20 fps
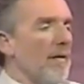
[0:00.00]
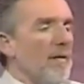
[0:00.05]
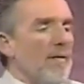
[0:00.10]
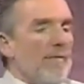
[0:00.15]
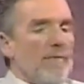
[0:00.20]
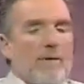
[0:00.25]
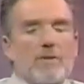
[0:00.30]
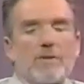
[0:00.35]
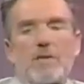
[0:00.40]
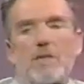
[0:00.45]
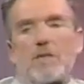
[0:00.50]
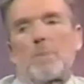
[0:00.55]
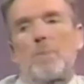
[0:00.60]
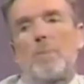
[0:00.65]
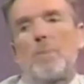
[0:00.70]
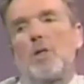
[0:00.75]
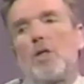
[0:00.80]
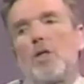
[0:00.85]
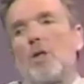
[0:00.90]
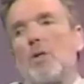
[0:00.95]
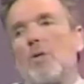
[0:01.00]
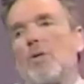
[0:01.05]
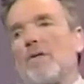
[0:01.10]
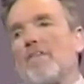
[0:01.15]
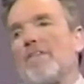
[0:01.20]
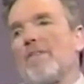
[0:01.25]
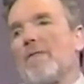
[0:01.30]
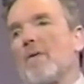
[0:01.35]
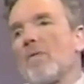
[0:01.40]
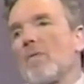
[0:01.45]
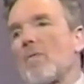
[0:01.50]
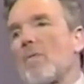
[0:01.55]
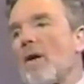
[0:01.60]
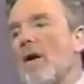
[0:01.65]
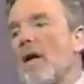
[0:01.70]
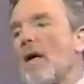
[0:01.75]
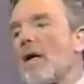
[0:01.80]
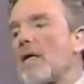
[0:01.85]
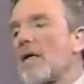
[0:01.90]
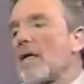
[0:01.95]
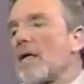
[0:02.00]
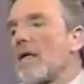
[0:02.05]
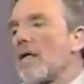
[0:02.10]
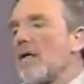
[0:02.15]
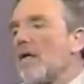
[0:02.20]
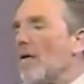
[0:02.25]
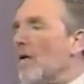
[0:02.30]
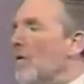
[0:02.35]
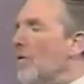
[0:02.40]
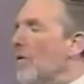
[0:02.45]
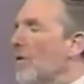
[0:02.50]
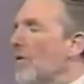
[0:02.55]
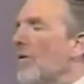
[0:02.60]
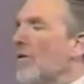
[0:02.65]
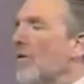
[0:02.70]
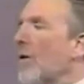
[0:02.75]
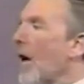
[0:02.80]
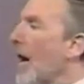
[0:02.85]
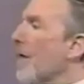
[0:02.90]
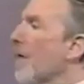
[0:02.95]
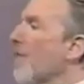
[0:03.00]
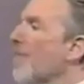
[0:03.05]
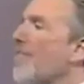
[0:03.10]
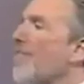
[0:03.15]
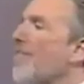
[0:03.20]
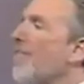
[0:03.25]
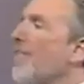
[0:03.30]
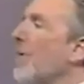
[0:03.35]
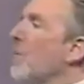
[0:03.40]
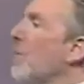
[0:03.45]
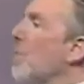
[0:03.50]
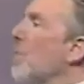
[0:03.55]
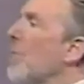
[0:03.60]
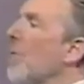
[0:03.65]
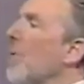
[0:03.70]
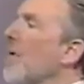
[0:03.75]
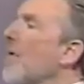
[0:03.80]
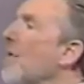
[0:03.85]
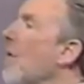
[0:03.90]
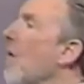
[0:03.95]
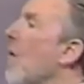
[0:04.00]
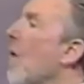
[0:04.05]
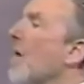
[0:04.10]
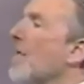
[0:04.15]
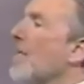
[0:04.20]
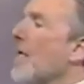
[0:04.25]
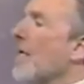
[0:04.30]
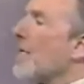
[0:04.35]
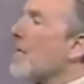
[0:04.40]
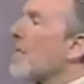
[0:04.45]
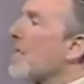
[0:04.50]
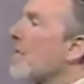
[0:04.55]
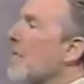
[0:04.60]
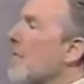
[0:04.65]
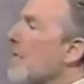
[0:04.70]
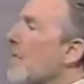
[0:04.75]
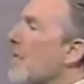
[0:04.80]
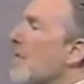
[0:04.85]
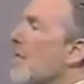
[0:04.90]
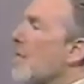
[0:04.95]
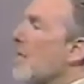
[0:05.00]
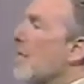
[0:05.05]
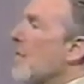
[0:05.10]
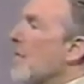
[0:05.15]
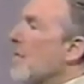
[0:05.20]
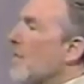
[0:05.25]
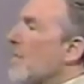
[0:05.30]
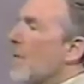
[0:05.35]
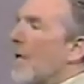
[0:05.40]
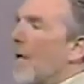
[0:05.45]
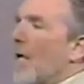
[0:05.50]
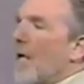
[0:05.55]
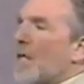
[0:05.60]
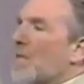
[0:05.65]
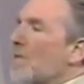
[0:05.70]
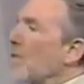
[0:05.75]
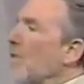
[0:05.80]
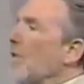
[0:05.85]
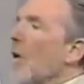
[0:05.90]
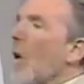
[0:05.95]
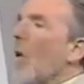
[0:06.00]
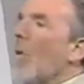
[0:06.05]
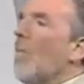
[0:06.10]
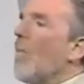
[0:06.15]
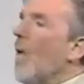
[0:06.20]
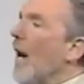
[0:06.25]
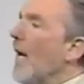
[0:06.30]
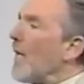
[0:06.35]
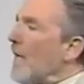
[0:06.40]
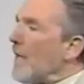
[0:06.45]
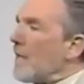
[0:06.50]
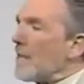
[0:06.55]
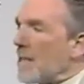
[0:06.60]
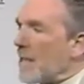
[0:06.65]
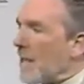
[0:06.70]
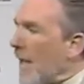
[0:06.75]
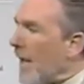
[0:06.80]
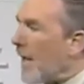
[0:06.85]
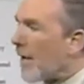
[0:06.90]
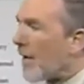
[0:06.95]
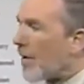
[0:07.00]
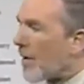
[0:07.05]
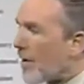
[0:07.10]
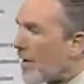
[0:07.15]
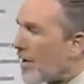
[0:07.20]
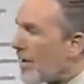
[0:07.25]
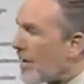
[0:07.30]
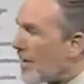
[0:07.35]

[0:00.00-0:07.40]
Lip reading: There's this beautiful rug, not a footprint on it, because nobody's there.